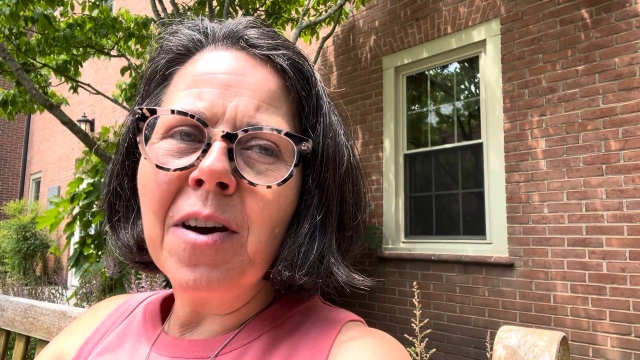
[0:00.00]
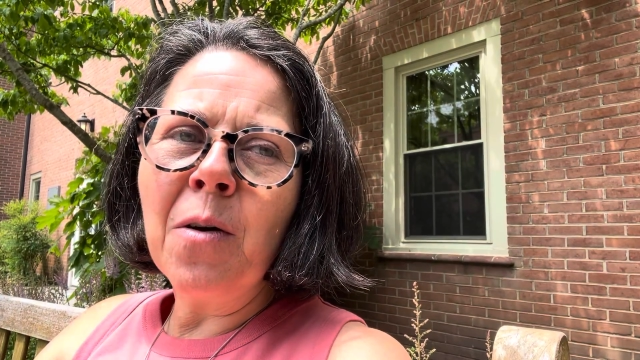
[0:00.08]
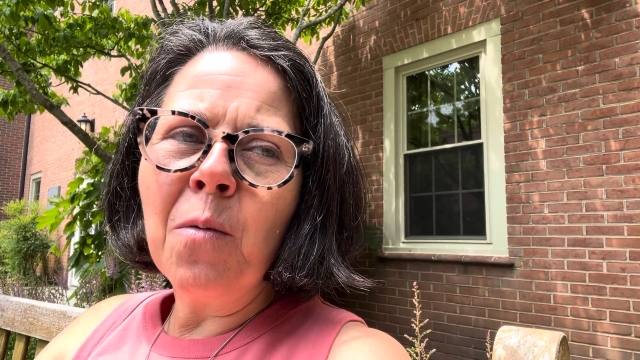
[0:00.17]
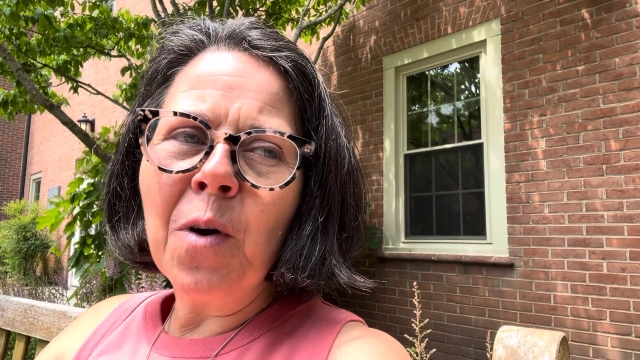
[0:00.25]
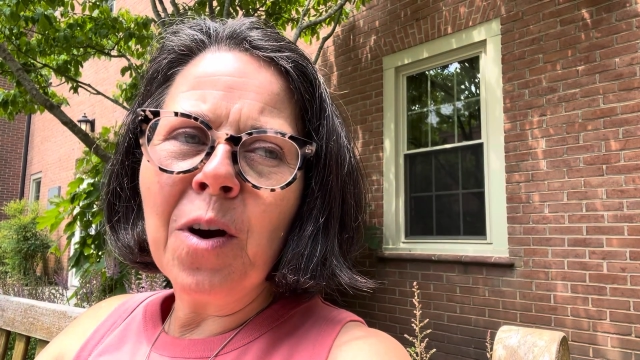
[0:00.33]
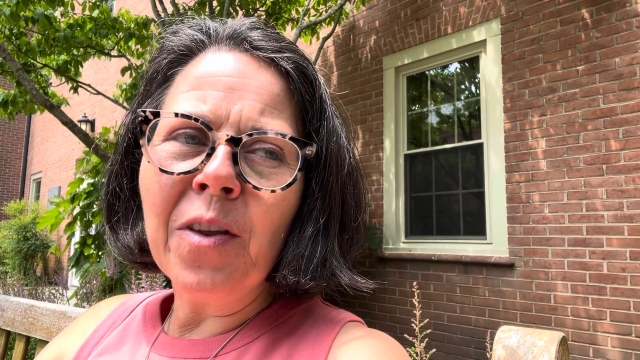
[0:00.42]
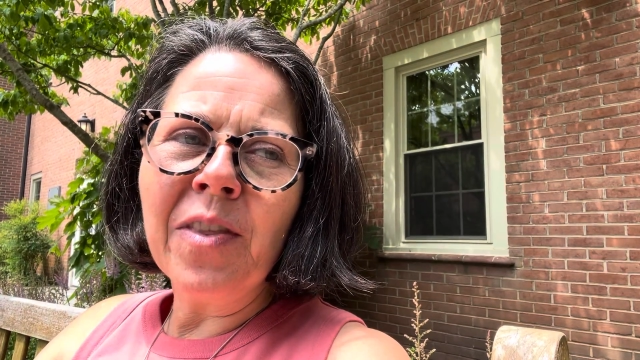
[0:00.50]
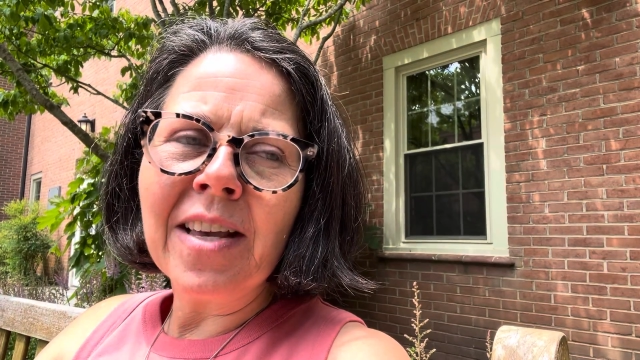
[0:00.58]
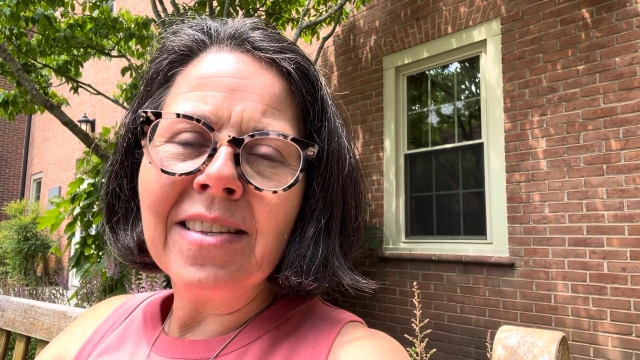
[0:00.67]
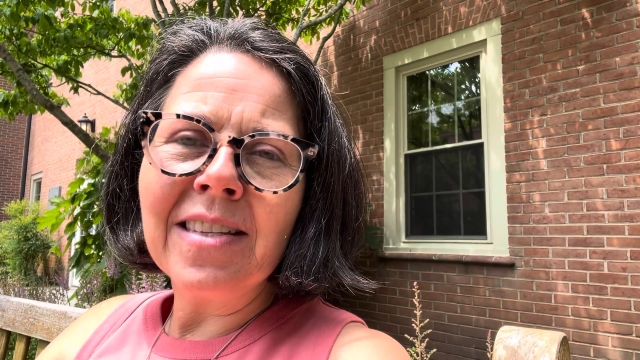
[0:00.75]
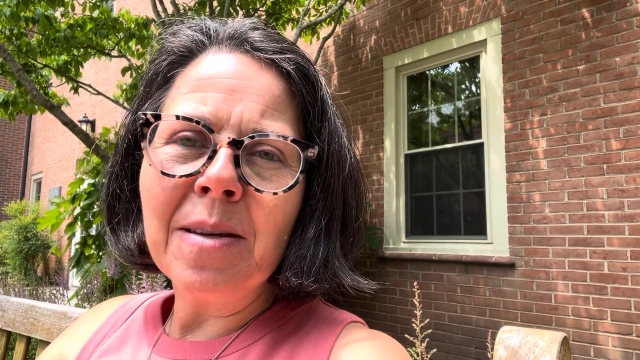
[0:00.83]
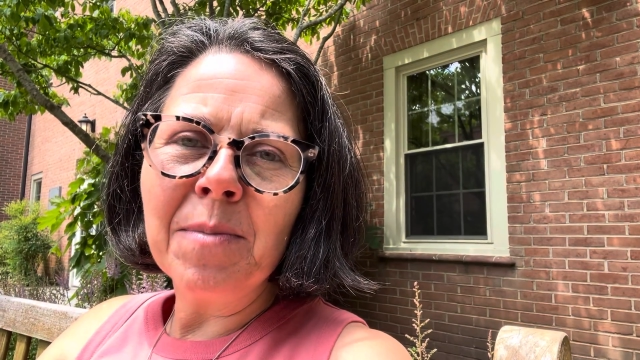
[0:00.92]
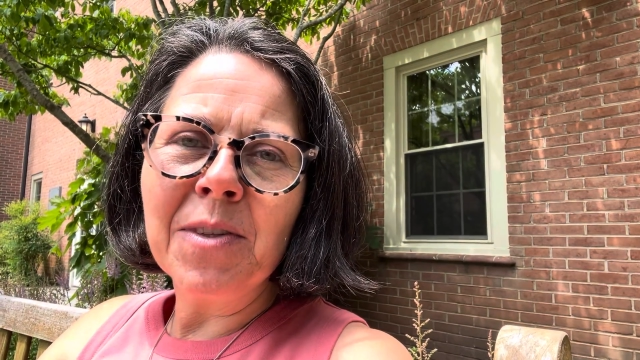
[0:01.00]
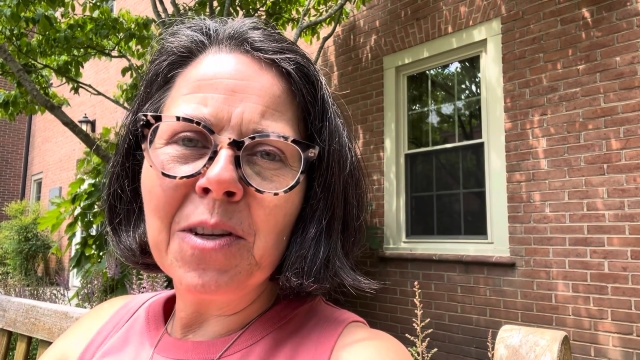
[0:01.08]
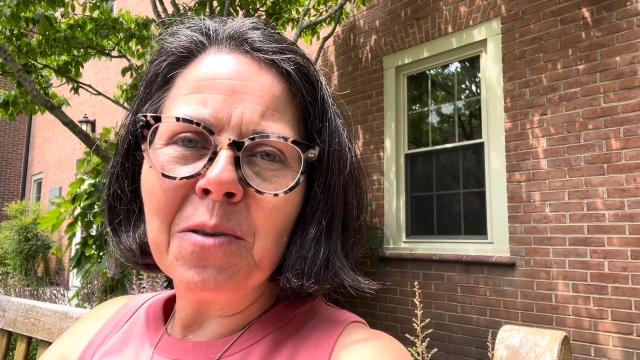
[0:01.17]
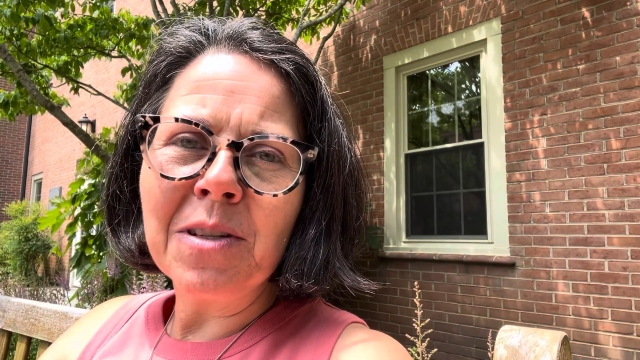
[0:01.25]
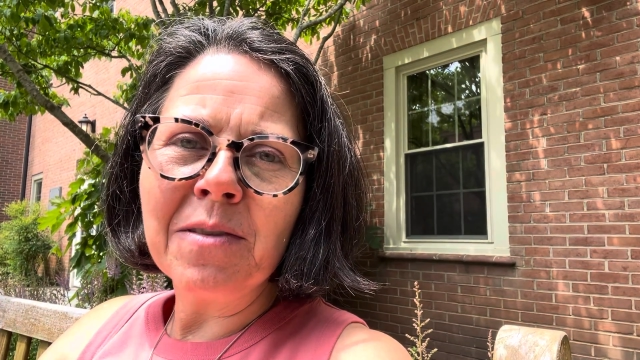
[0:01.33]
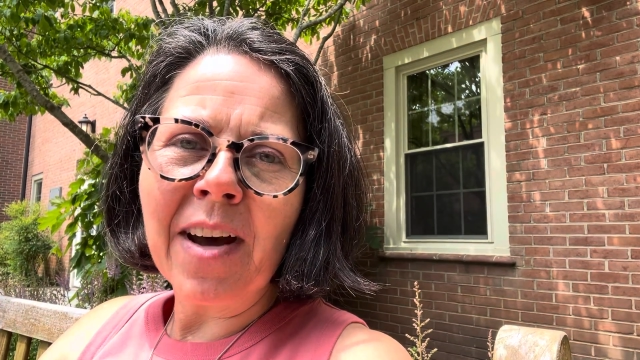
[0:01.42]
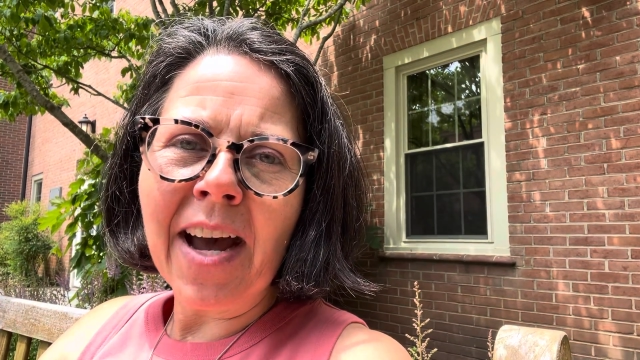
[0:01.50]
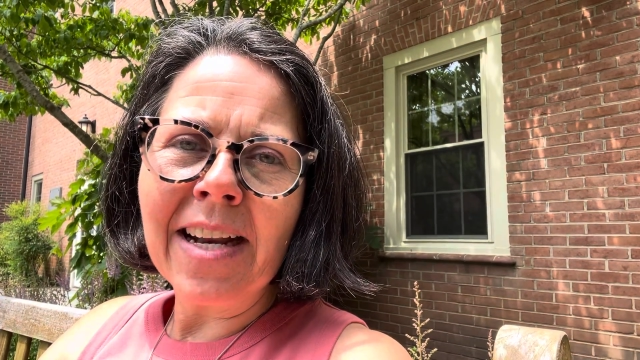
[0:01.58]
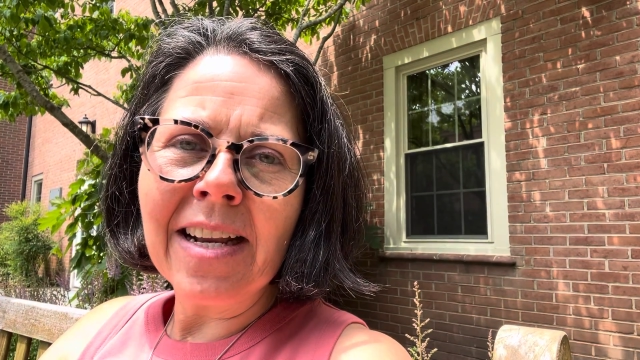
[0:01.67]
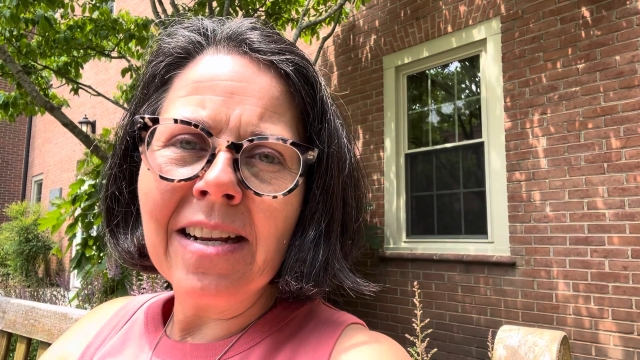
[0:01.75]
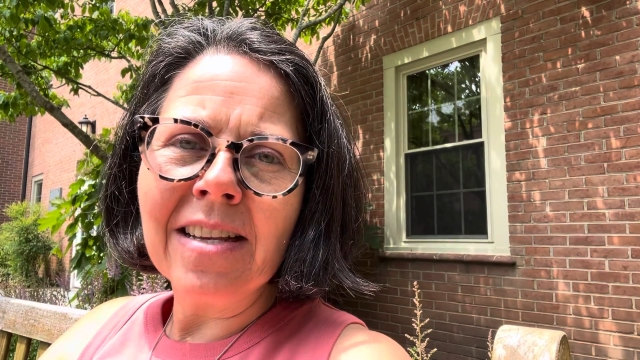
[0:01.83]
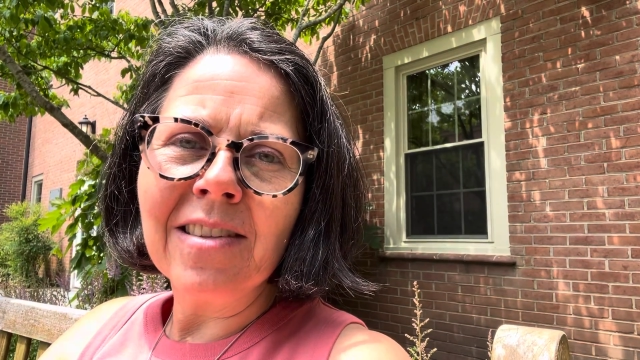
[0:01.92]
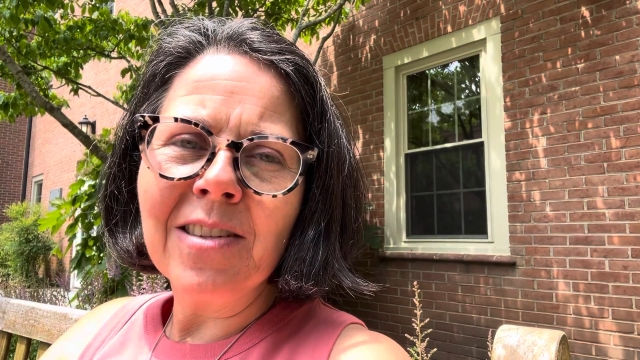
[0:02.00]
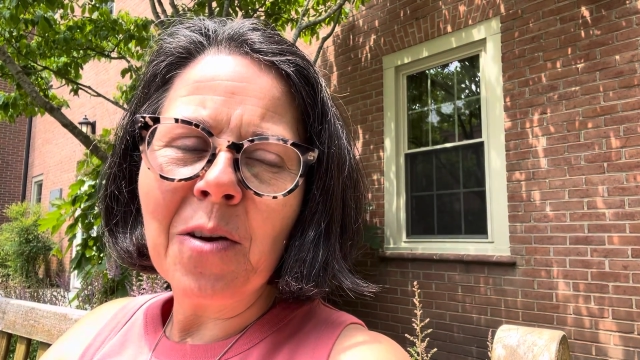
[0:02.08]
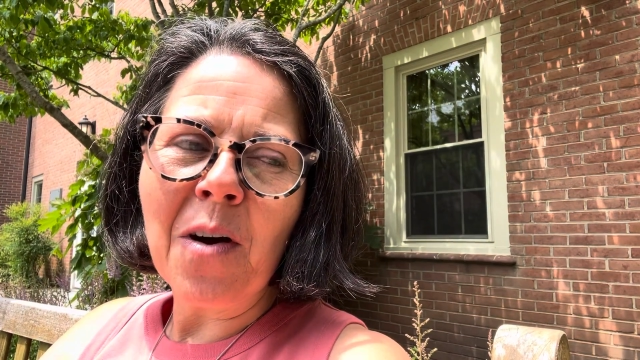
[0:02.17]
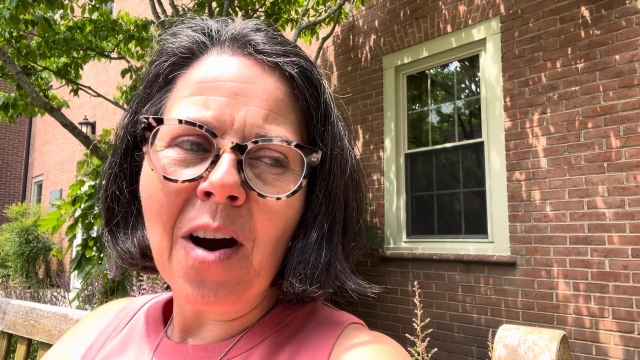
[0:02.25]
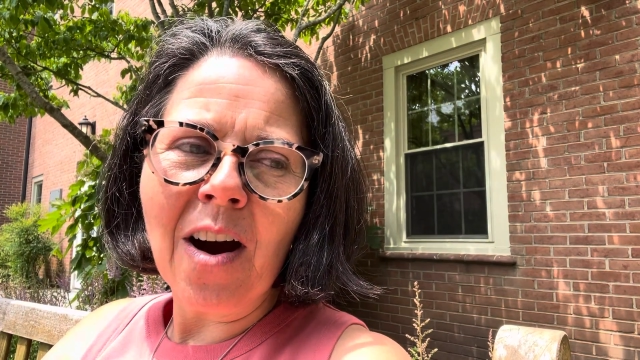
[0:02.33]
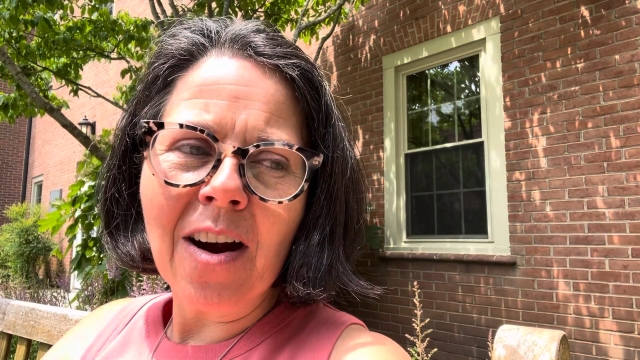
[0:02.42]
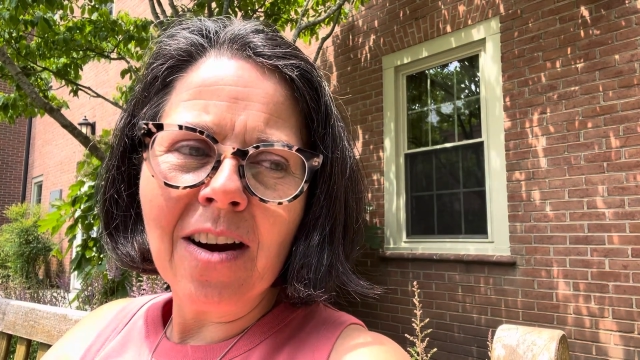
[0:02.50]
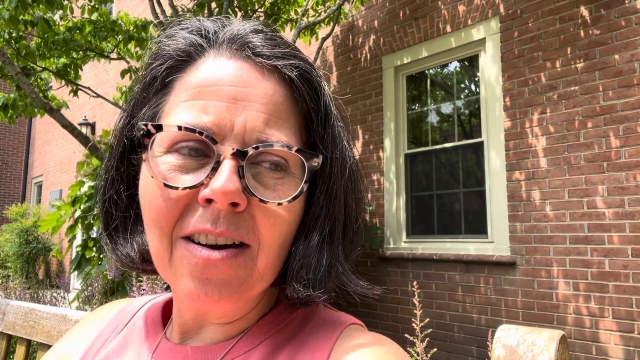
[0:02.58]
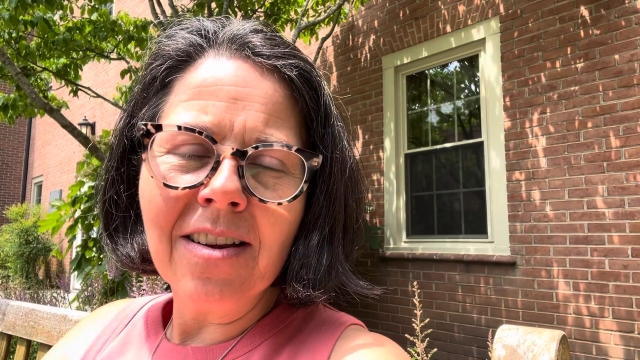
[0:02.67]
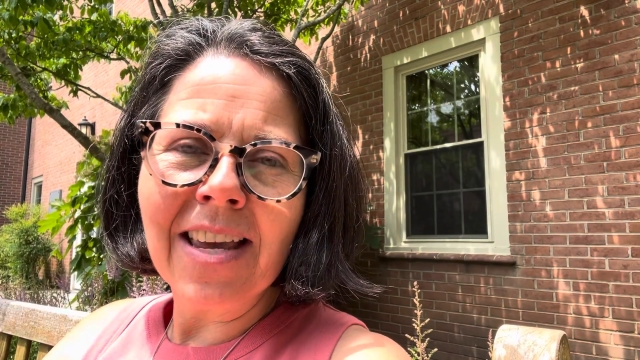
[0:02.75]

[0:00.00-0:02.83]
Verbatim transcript: a world that seems so divided and so hard,